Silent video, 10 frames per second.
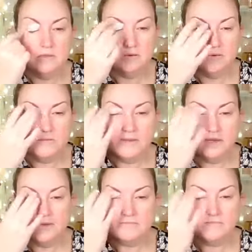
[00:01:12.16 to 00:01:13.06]
oh
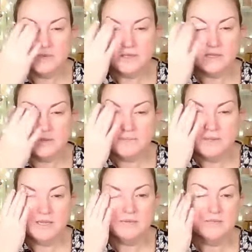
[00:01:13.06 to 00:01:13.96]
wow. Okay,
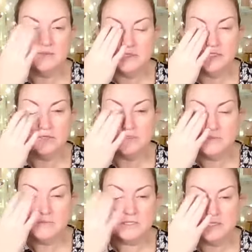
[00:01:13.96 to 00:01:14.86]
maybe that was a little too
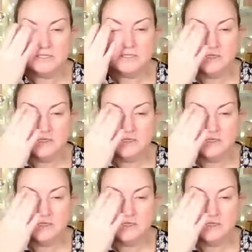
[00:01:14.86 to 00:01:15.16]
much.